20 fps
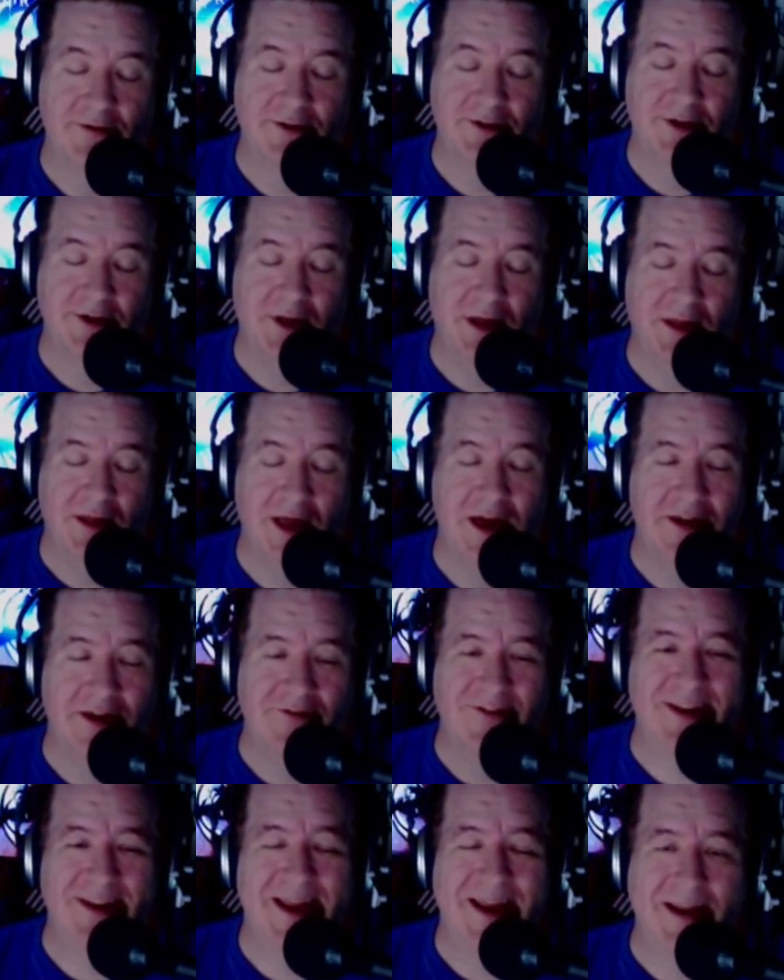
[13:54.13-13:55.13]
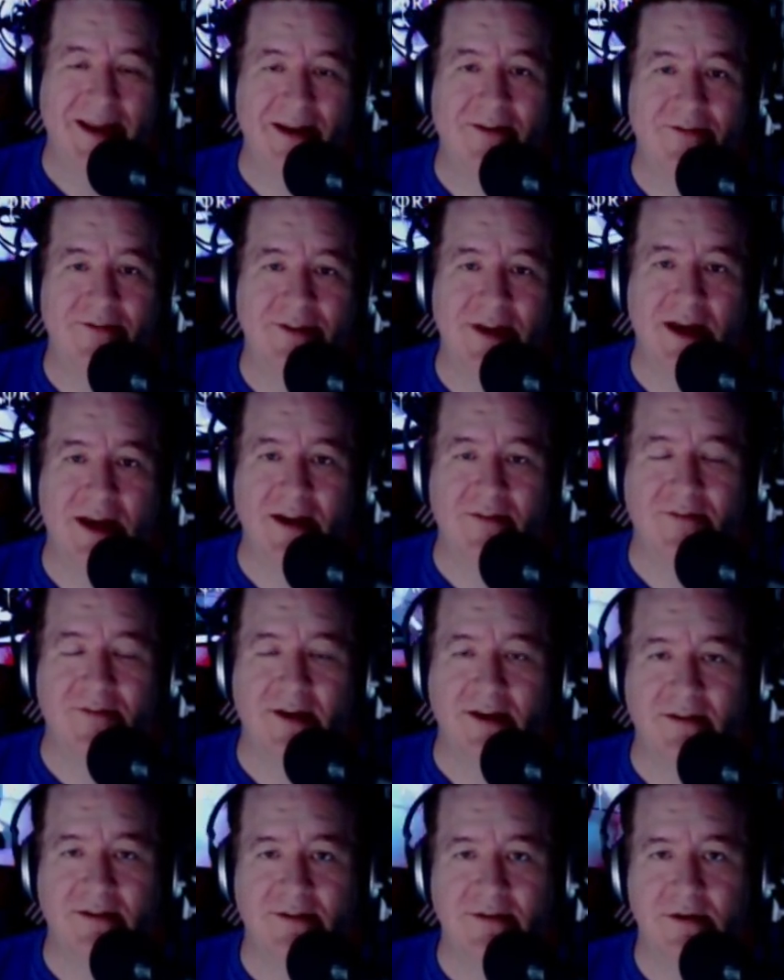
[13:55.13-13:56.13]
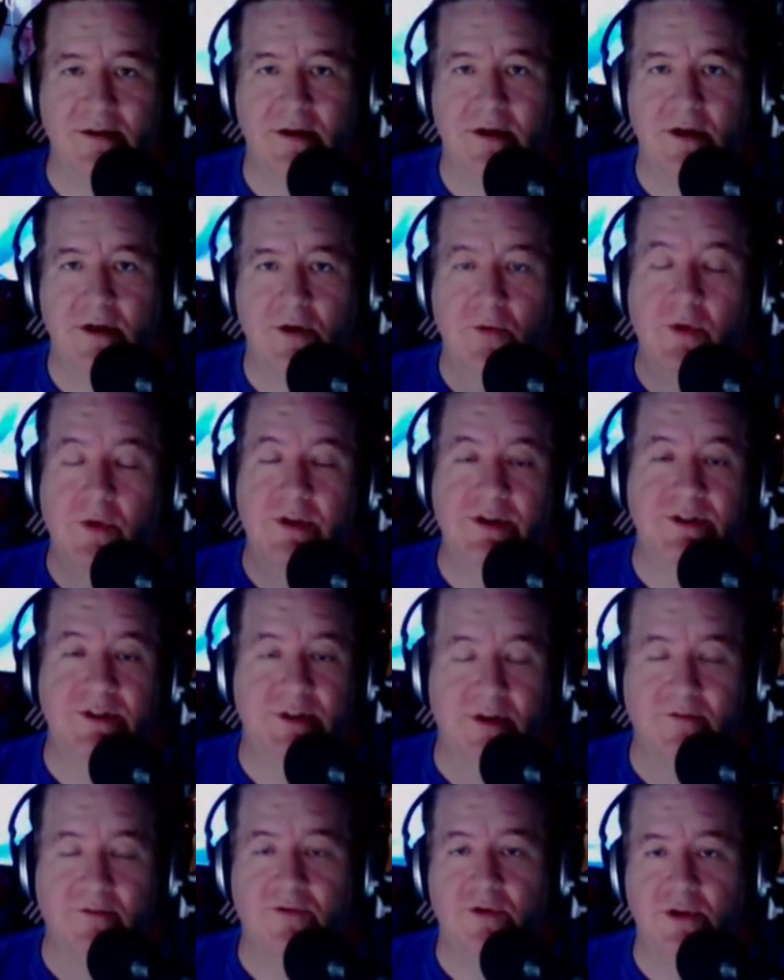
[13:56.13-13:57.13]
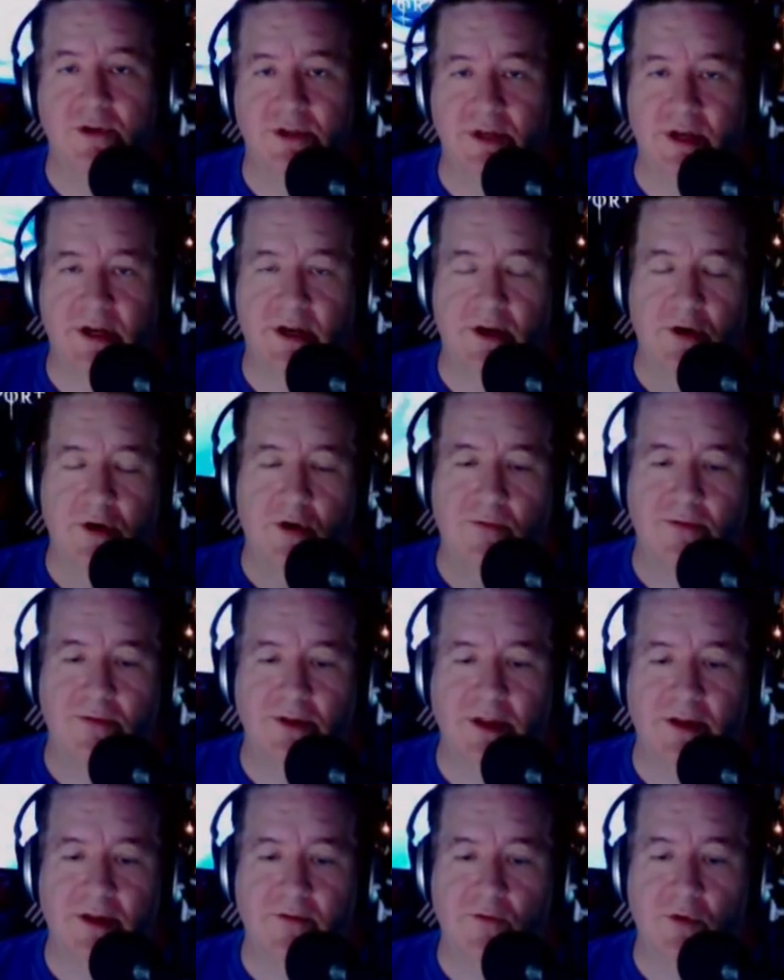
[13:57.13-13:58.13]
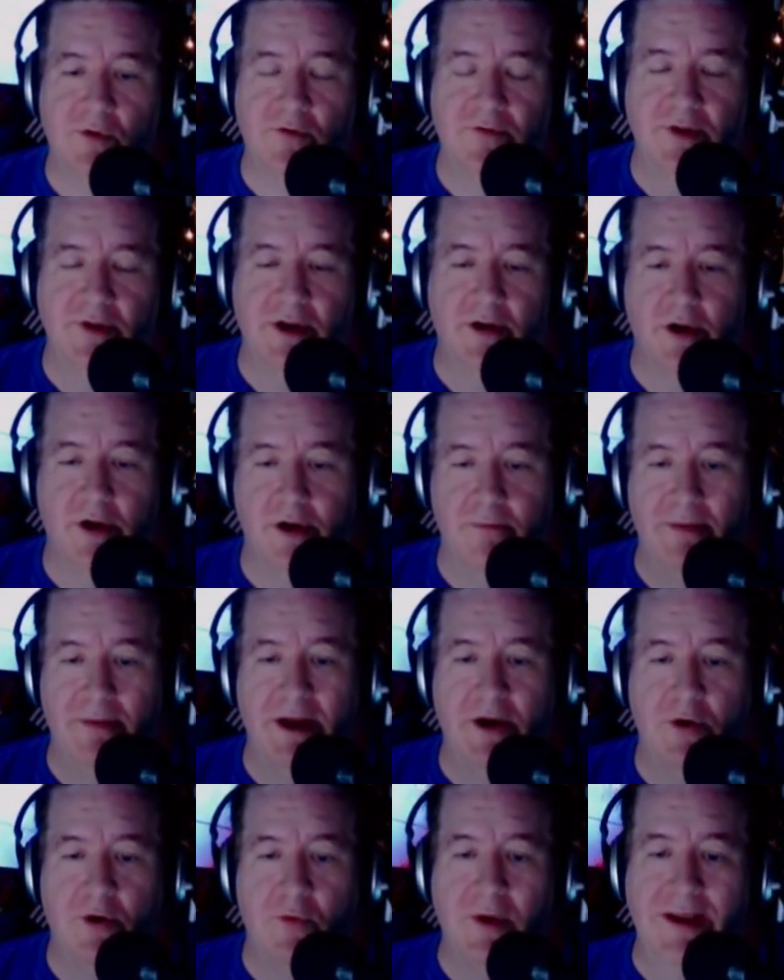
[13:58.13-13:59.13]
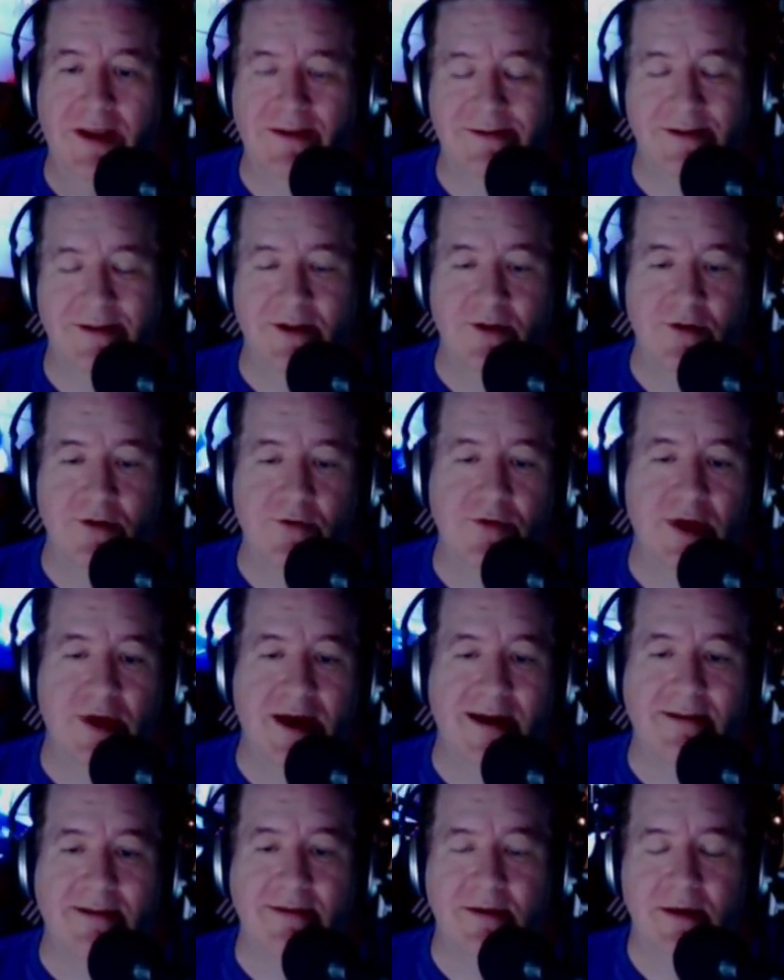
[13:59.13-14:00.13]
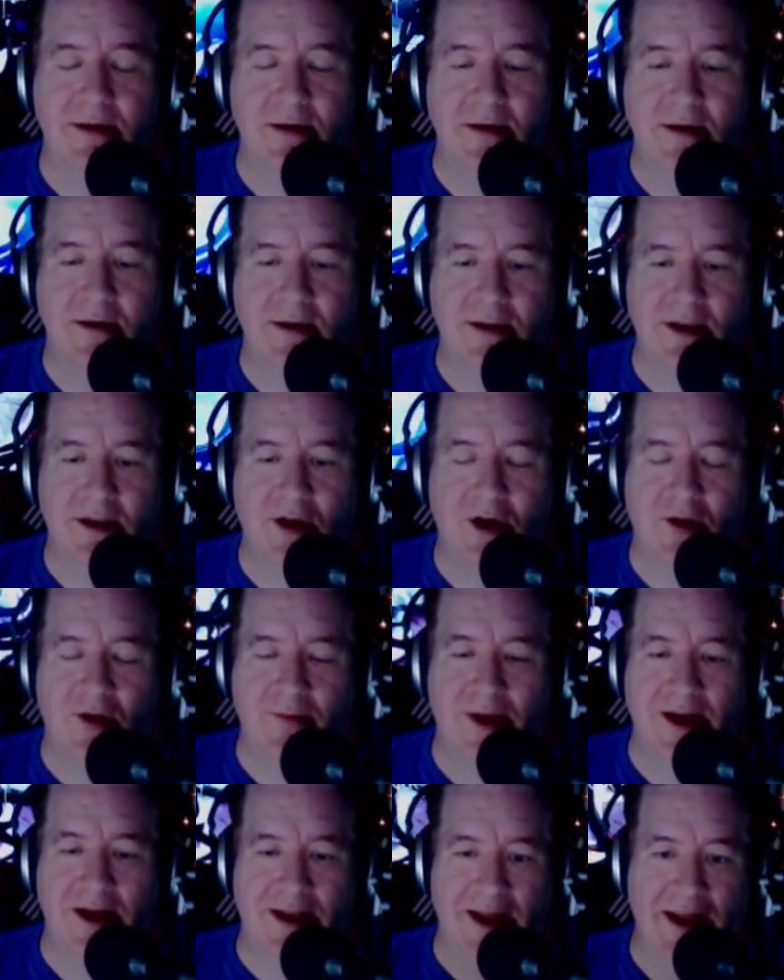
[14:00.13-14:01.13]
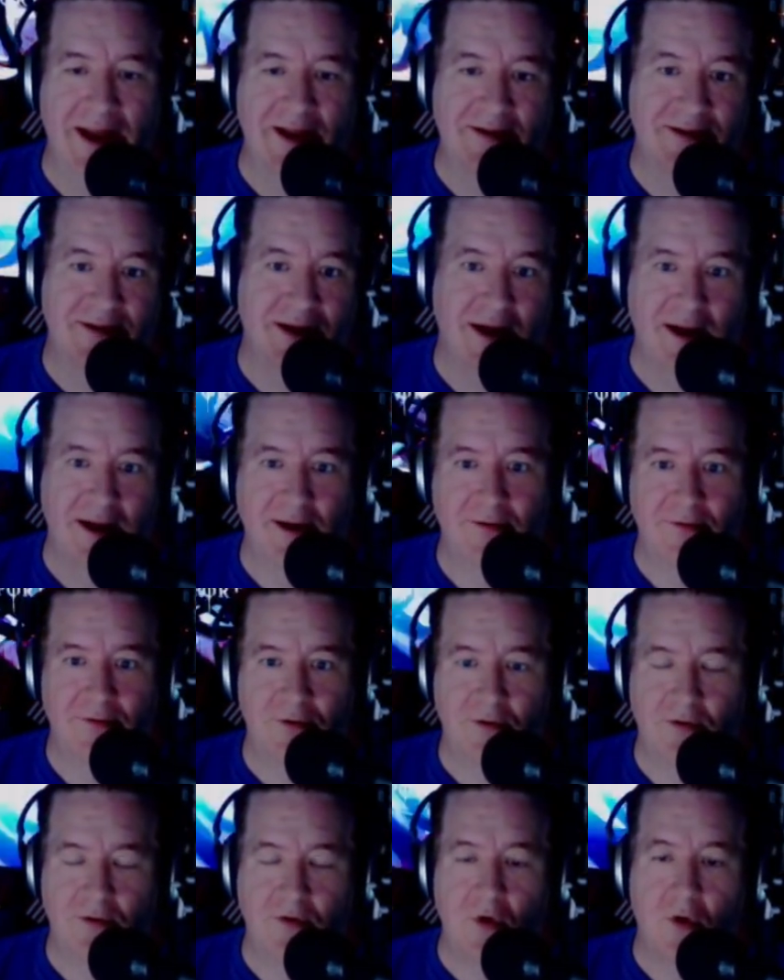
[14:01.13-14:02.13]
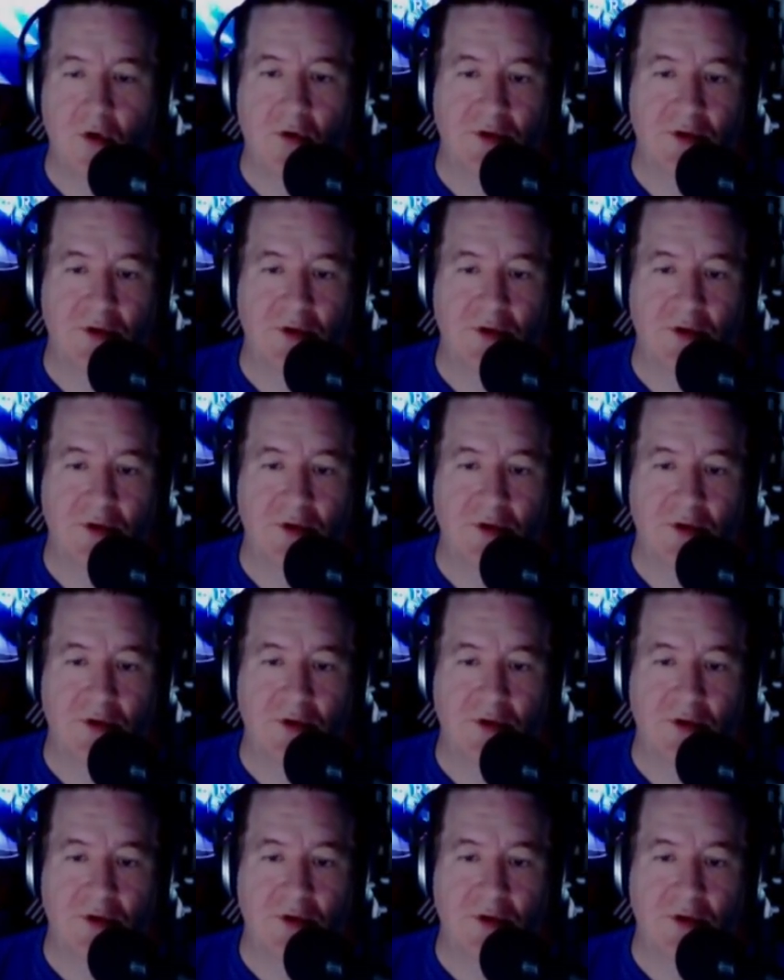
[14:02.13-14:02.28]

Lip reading: a lot of negative side effects, which is unfortunate, and hopefully we'll figure out better ways to do that. No, I'm not anti-coal